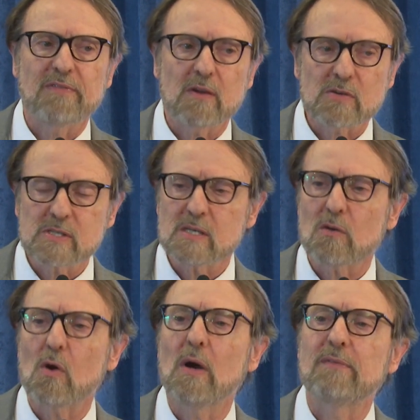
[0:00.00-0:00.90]
There is
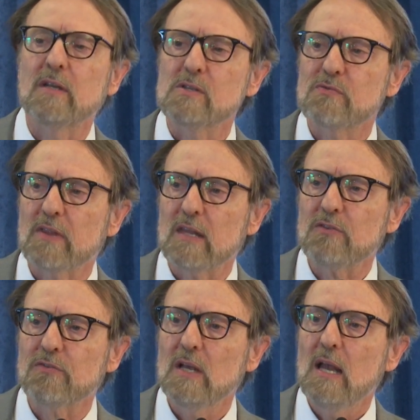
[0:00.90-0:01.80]
zero evidence for
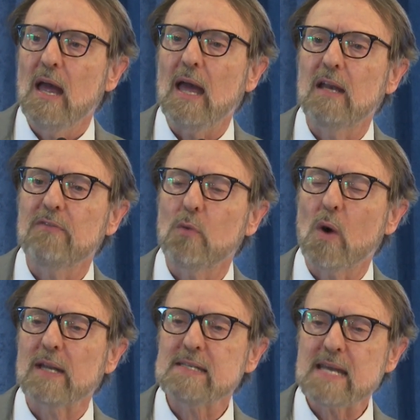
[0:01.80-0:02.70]
this, and if you
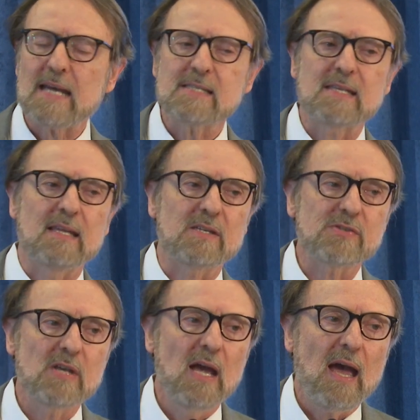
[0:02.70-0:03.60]
want to test
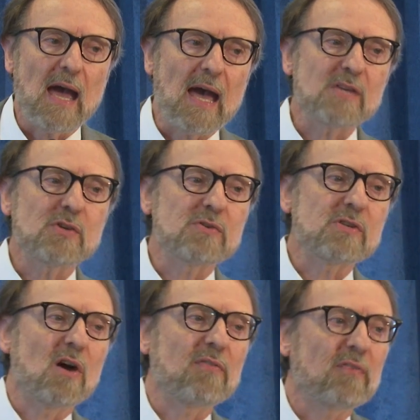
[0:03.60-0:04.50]
this, ask
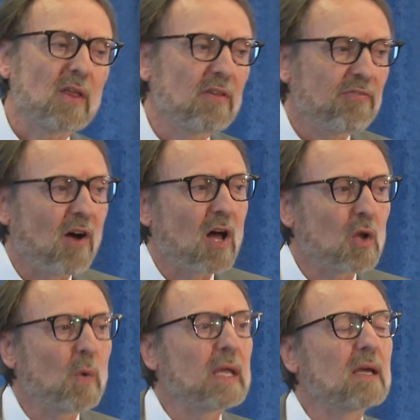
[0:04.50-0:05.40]
yourself the
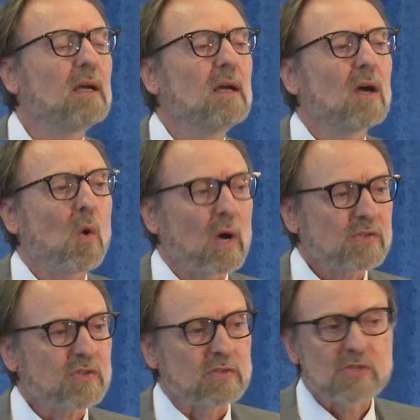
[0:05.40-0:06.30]
following question.